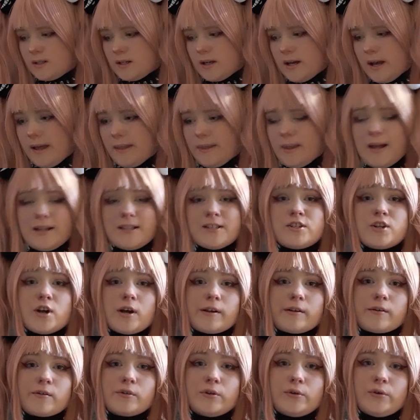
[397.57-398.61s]
And that's not
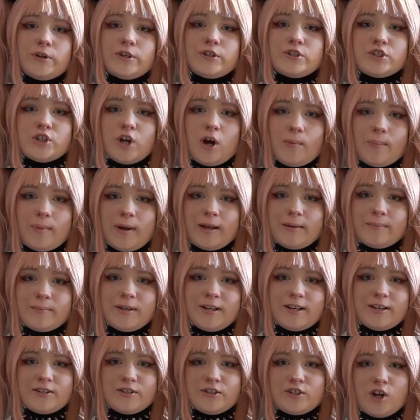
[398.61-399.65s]
including shopping
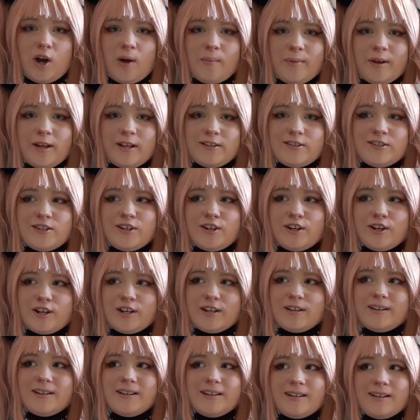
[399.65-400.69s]
because shopping took
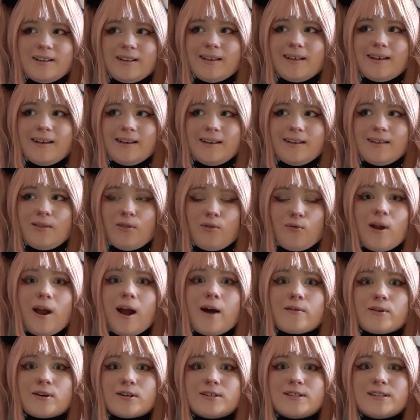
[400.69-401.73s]
3
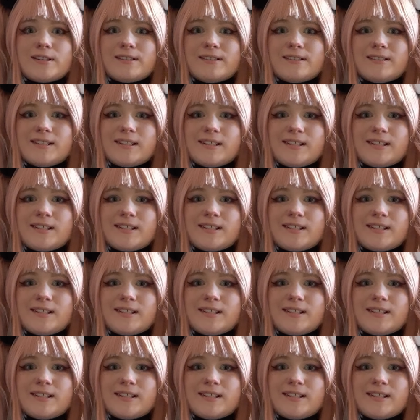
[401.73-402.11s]
hours.